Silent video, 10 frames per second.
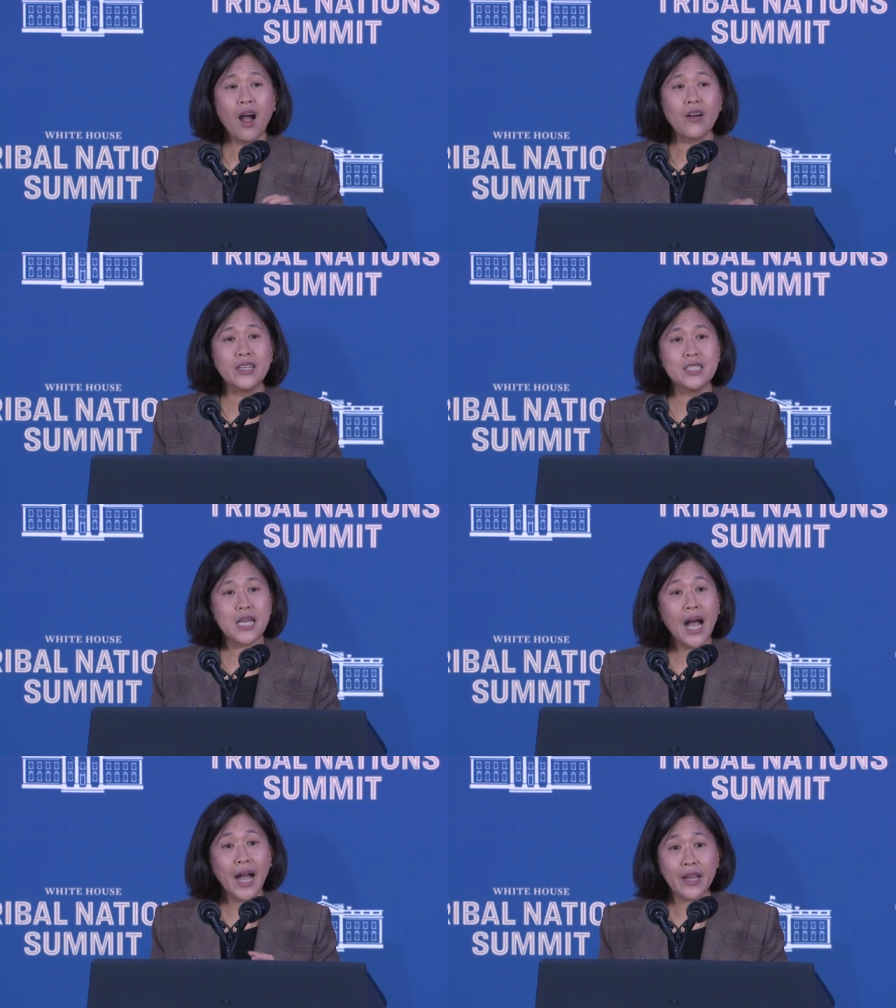Our
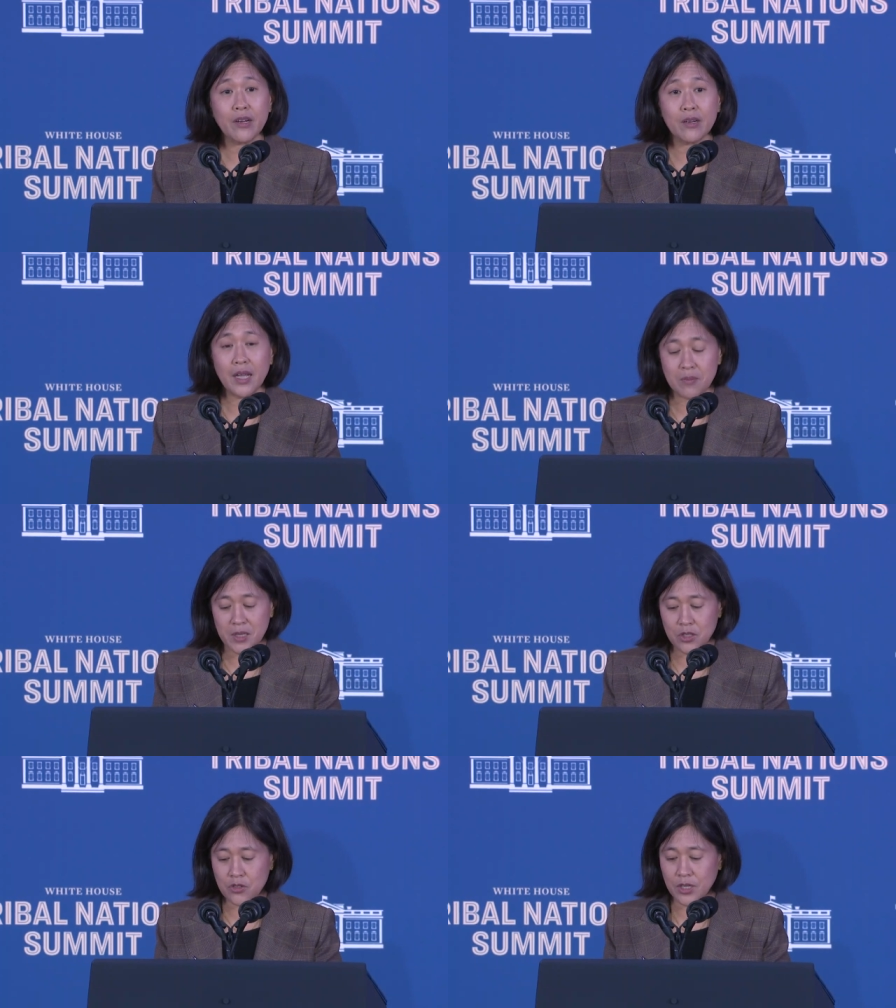entire
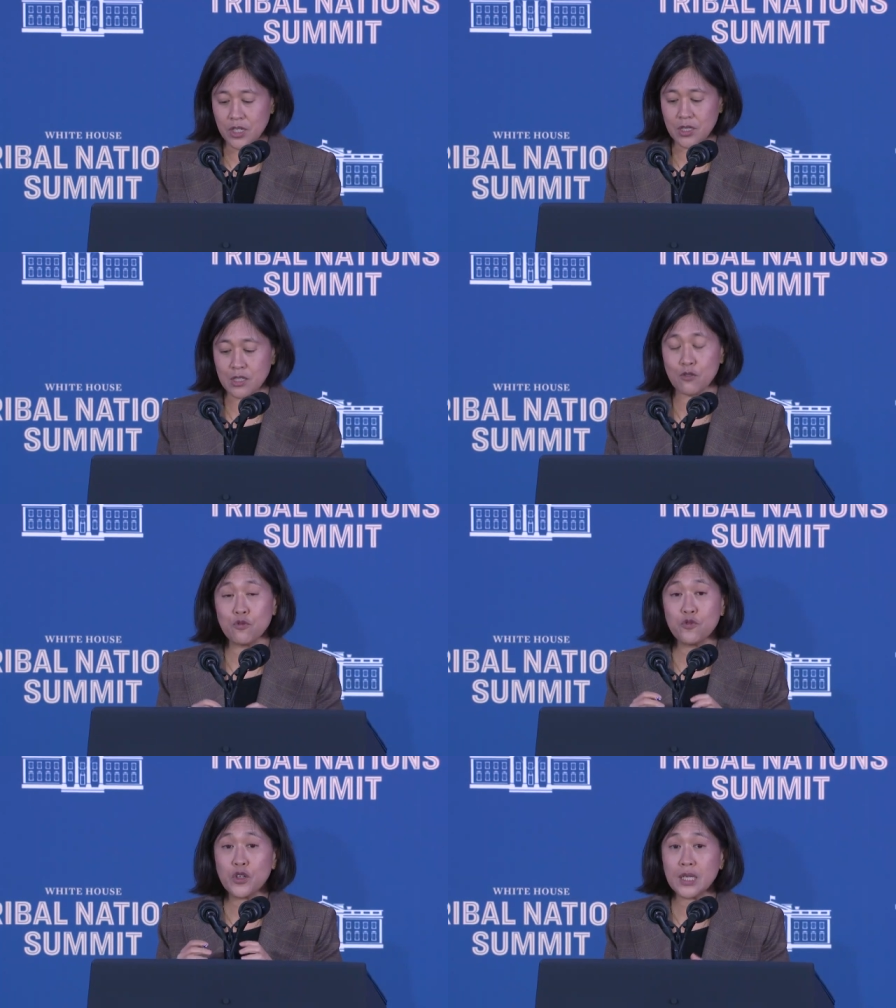administration is
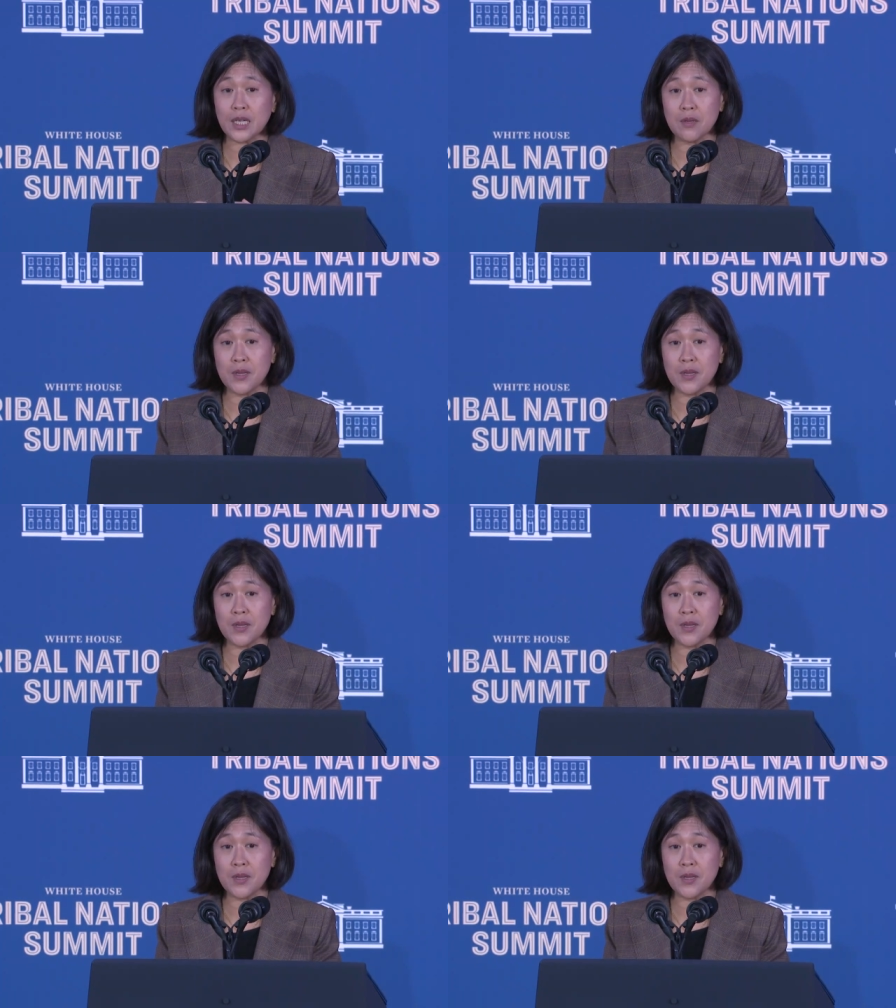fully